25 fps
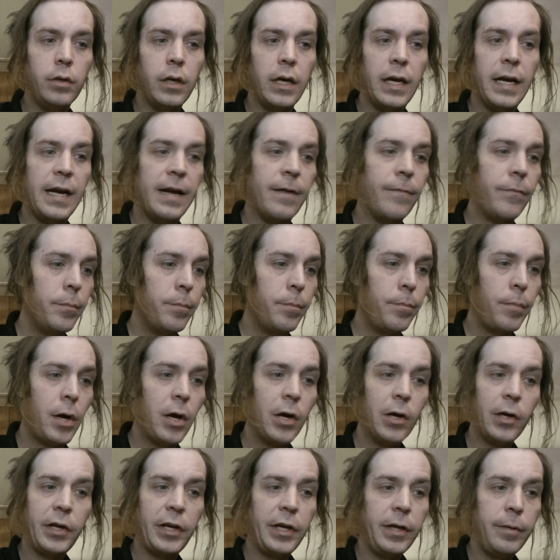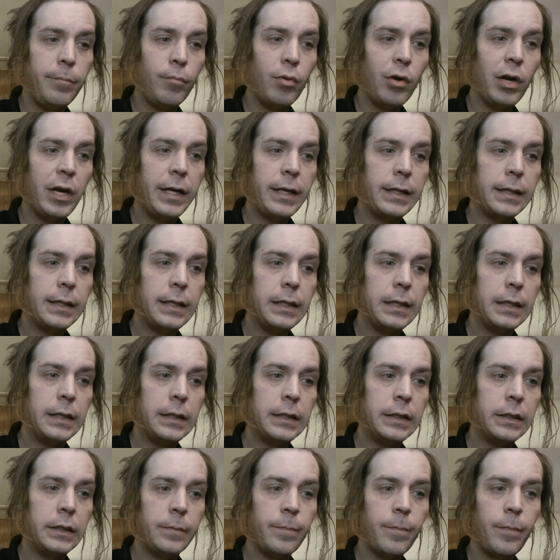I have the parking brake
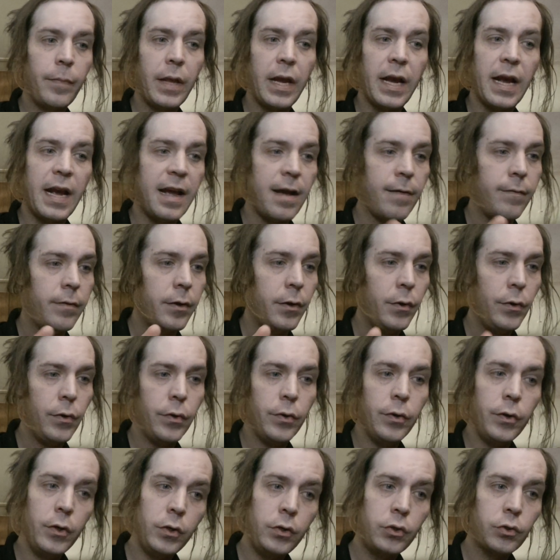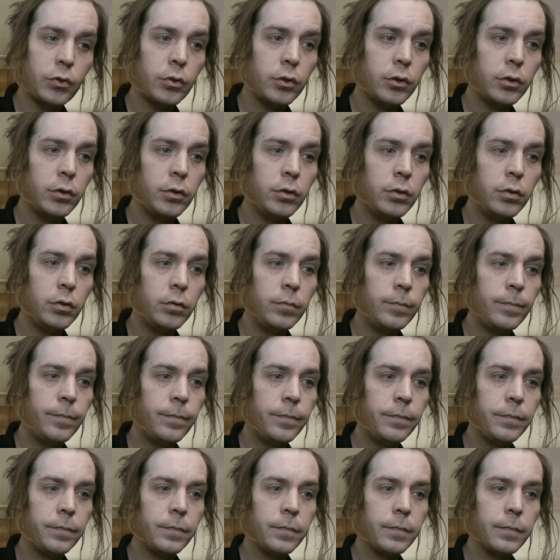on. I have it in neutral.
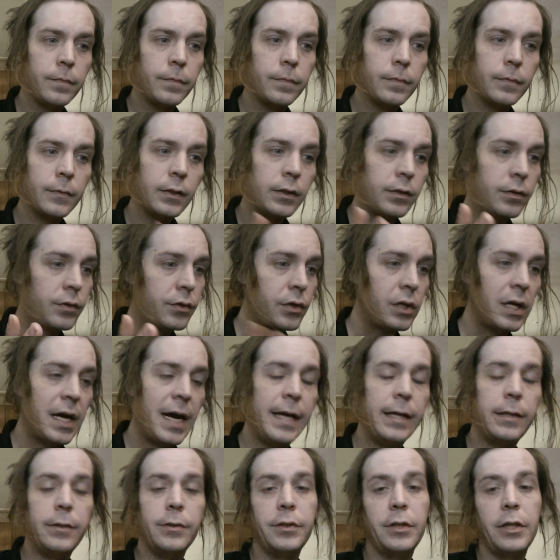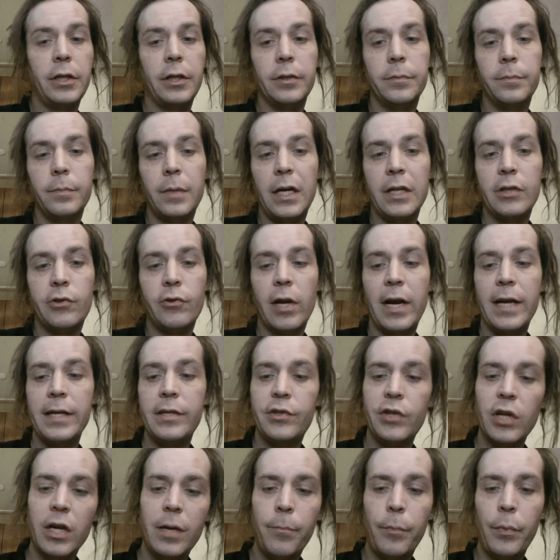So I don't know. I tried
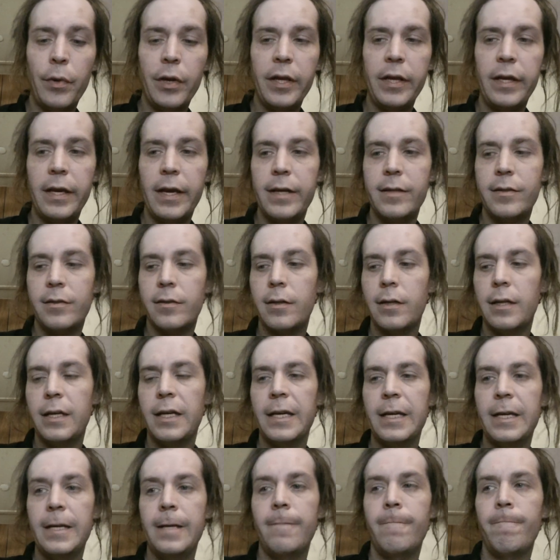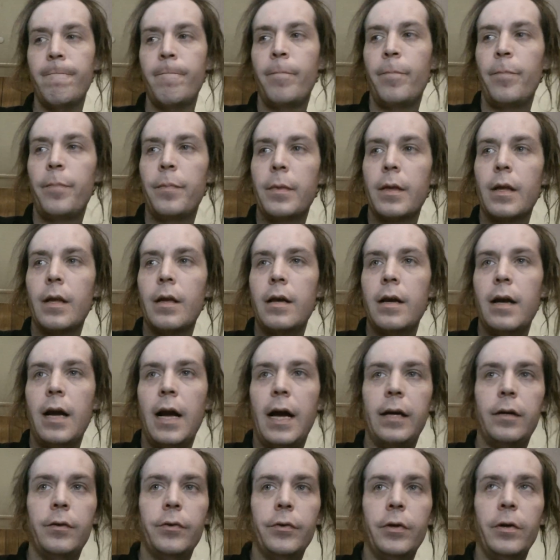jumping it yesterday.
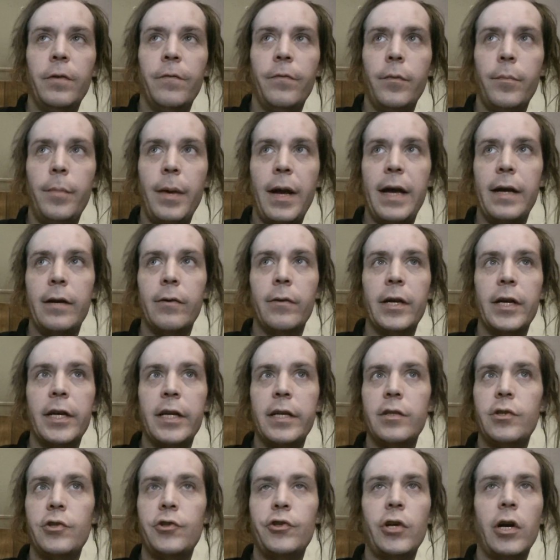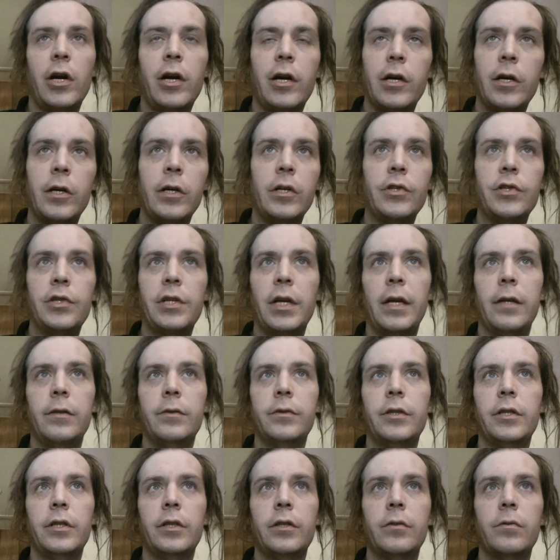I don't know if the battery needs charged. I
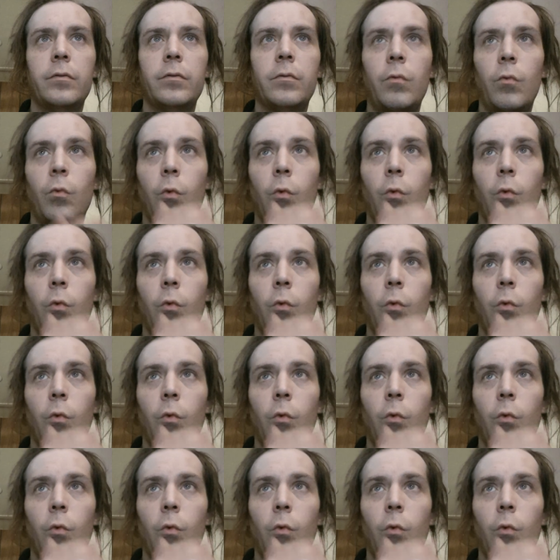don't know.